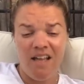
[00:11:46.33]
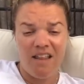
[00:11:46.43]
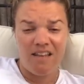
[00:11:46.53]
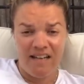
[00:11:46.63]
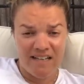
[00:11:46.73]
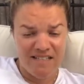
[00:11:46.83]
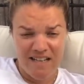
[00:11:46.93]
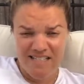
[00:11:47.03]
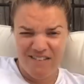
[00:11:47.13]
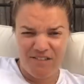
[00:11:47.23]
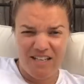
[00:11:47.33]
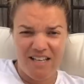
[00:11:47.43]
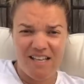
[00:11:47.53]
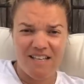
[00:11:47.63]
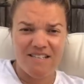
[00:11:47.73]
The next activity
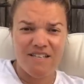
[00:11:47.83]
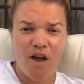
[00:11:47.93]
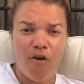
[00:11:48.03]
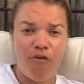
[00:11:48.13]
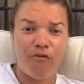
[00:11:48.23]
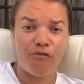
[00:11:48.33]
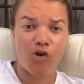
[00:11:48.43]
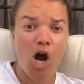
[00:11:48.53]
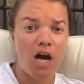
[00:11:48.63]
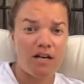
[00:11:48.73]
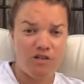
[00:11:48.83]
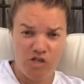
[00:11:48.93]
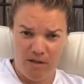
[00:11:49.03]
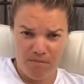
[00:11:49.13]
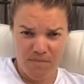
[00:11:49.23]
is frog
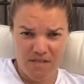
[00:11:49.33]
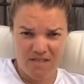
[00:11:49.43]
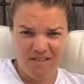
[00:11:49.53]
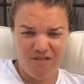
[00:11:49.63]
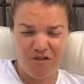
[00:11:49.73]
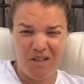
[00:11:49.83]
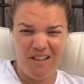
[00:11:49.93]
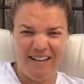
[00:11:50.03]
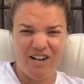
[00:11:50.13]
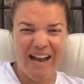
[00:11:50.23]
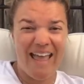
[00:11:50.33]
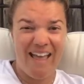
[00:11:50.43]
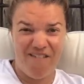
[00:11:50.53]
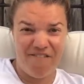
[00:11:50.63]
jumps for the letter F.